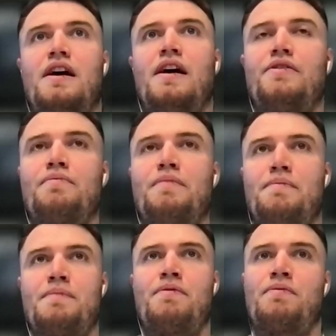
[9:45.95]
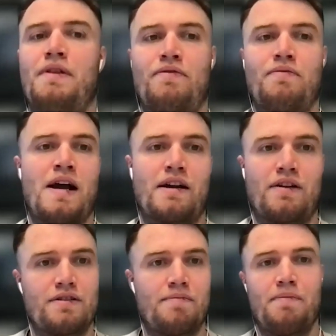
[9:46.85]
And you'll meet people from different
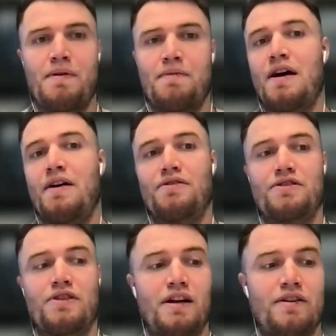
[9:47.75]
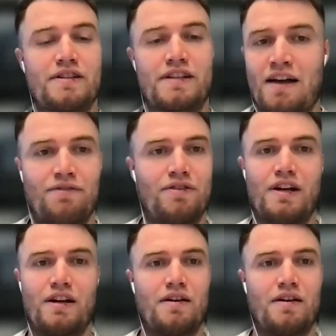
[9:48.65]
backgrounds. I met people out in Australia in scaffolding.